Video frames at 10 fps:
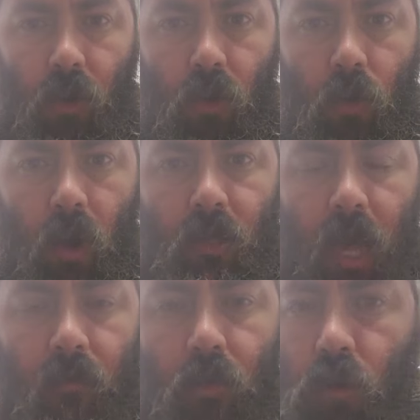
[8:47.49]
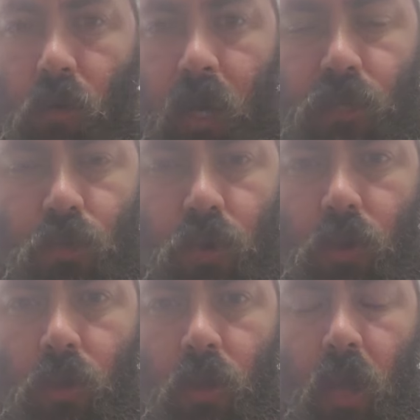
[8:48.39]
man. I always have and I always
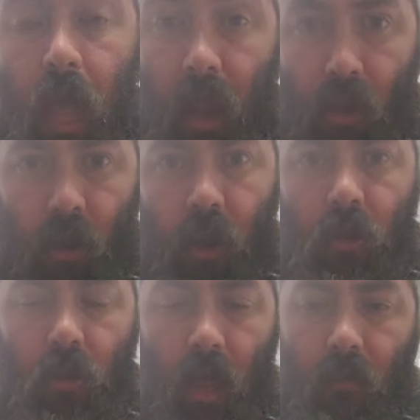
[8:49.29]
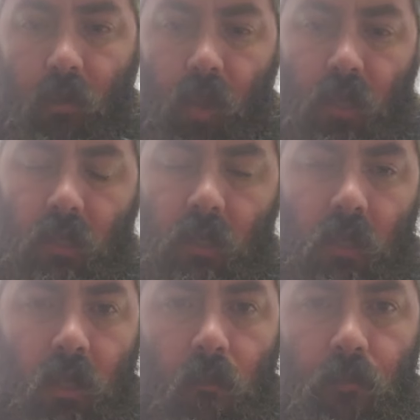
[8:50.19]
will. And I need to do that to release
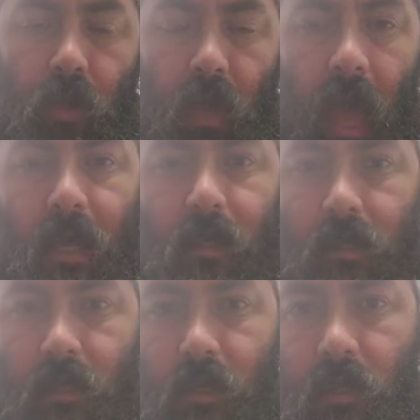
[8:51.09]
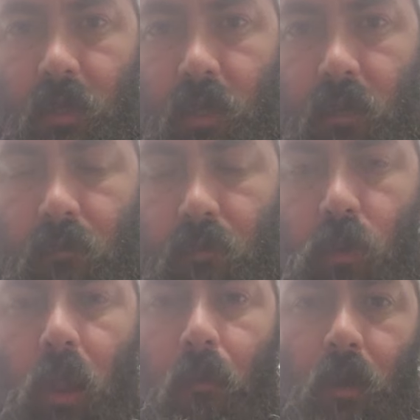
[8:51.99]
the gas
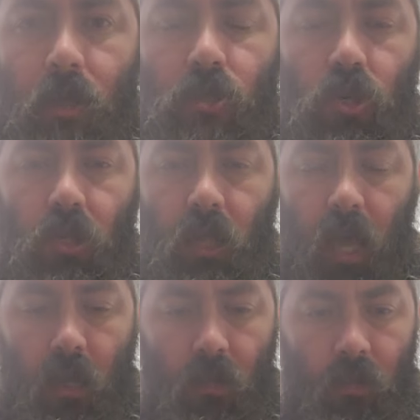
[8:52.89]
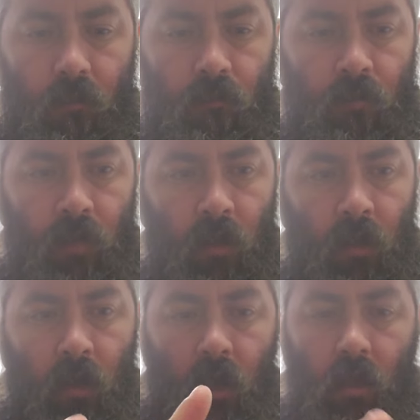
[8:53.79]
build up inside the knuckle.
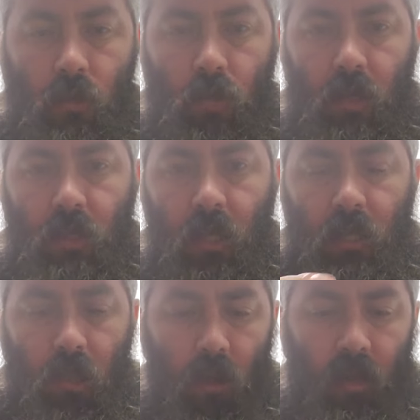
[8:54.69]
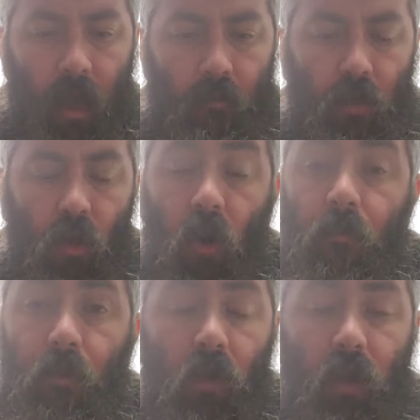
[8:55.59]
So when this thing's locked up
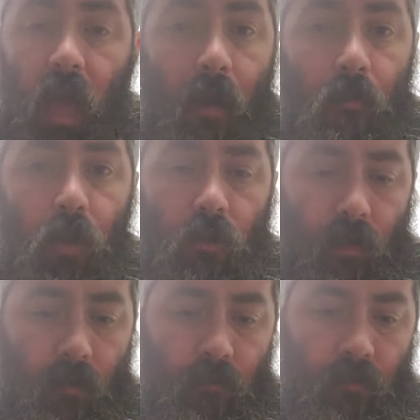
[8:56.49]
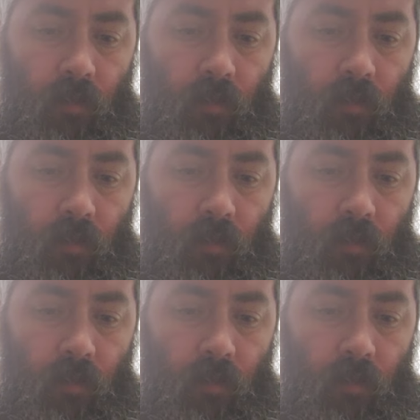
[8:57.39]
tight and I can't move it,